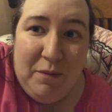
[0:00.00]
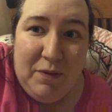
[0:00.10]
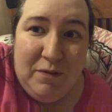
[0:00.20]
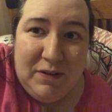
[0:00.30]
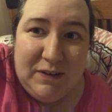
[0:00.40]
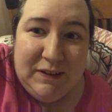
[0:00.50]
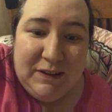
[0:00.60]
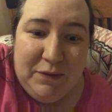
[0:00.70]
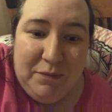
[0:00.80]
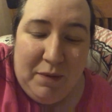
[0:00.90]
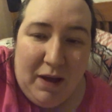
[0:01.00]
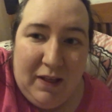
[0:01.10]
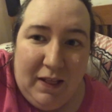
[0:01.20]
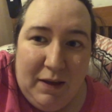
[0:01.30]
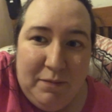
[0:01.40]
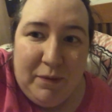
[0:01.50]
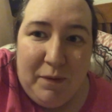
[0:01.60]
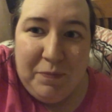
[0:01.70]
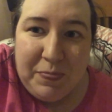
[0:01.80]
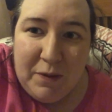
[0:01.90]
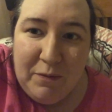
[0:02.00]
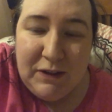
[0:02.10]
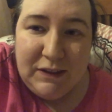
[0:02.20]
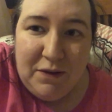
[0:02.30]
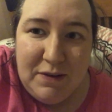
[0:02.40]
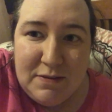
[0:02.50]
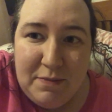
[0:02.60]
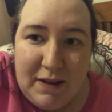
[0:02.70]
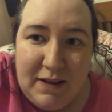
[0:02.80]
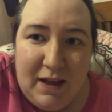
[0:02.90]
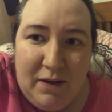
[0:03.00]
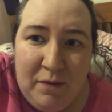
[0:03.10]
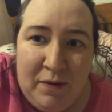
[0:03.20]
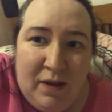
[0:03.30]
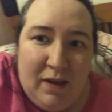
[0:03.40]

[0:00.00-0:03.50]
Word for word: what the results come back like but we're just going to bed now